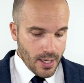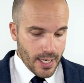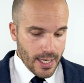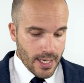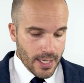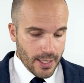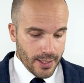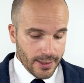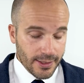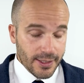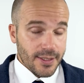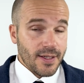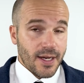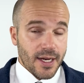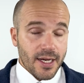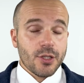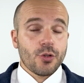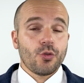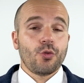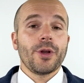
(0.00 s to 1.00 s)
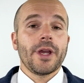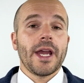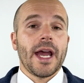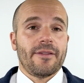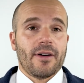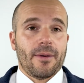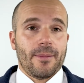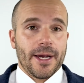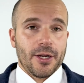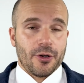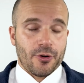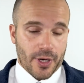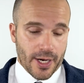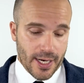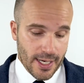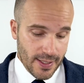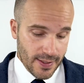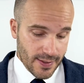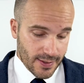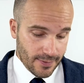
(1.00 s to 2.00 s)
In this case, we have a minor
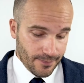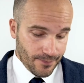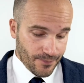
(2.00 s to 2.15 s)
case.